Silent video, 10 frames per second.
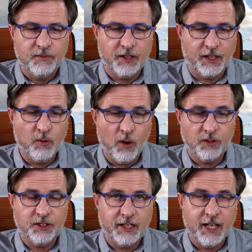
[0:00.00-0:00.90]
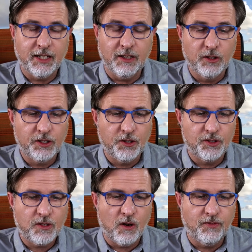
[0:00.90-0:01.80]
And he quotes again, "Look, you
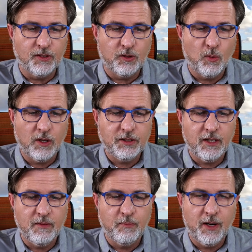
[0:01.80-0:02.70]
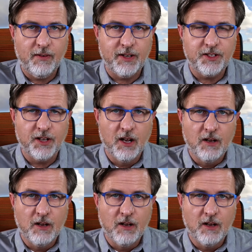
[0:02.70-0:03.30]
scoffers, wonder and perish,